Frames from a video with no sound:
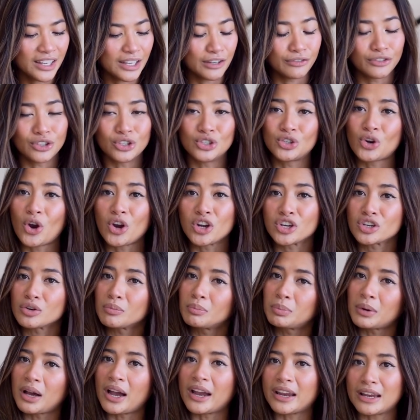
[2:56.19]
If you don't
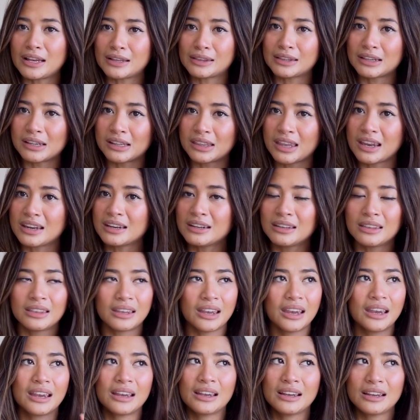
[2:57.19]
buy it then and
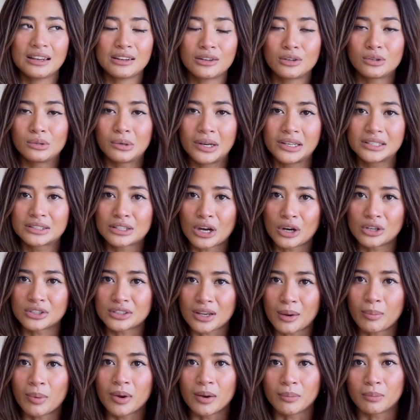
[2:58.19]
there, it always goes
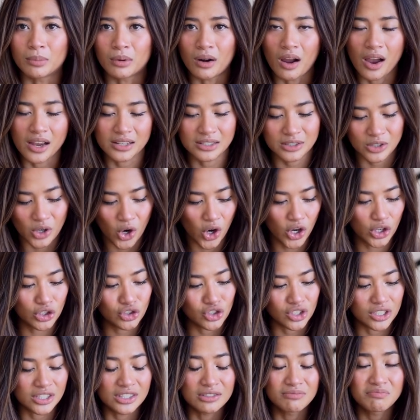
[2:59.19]
up in price, so
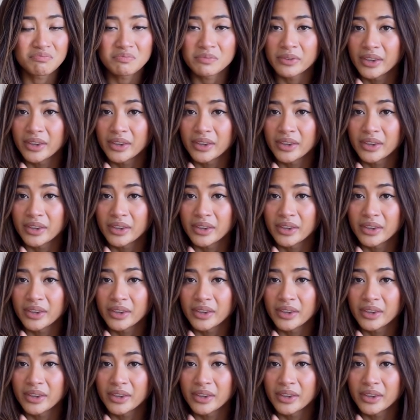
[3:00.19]
just